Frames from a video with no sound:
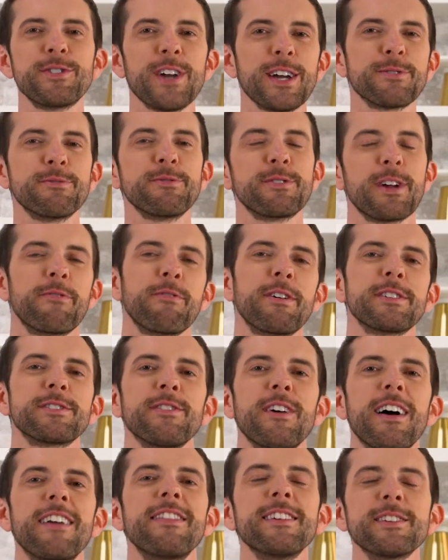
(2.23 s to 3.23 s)
Joshua John
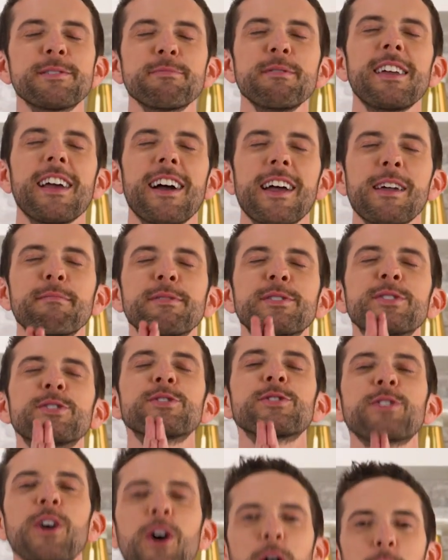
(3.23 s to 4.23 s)
Russell, and this week I am
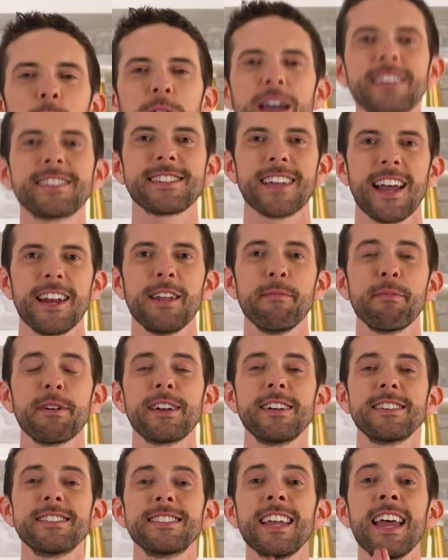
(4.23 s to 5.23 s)
so excited
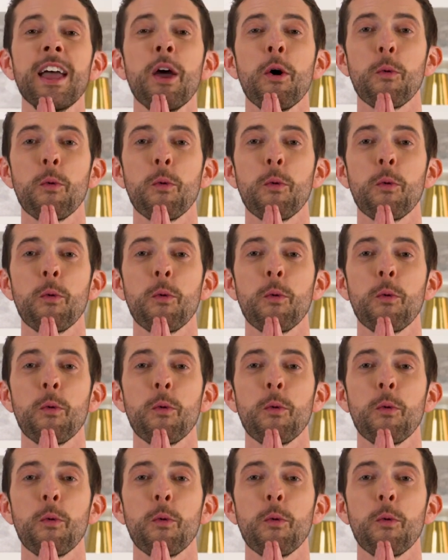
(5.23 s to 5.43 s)
because